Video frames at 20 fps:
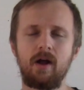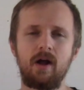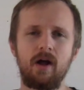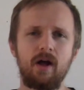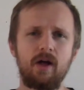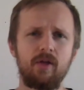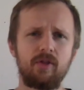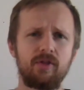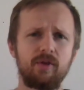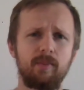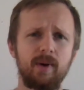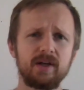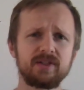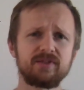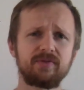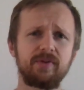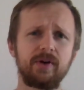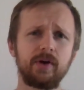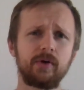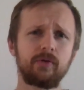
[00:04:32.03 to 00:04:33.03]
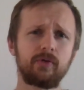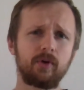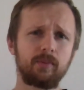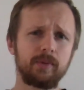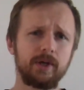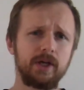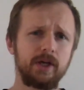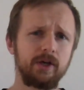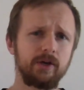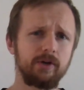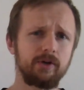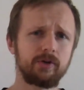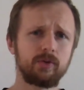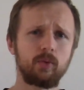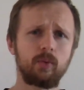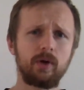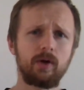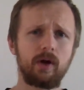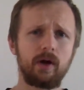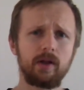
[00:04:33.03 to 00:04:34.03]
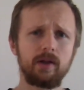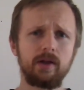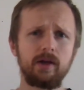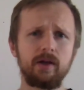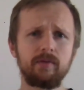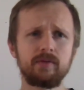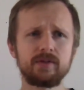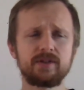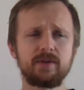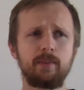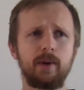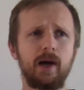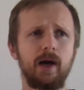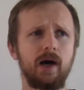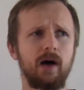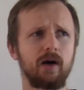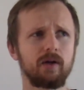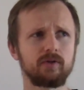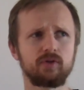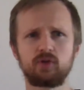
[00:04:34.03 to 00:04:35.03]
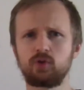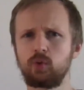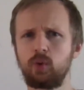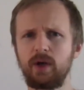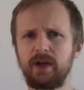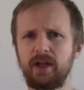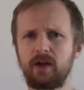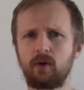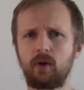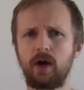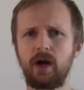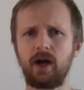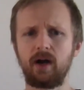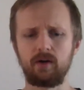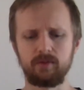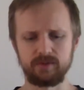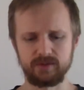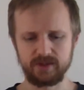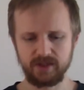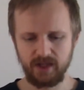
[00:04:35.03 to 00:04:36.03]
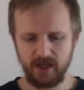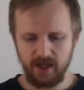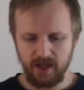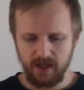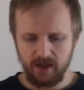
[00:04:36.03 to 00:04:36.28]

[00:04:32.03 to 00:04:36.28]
The bus fare from here to where I live is about 20 crowns.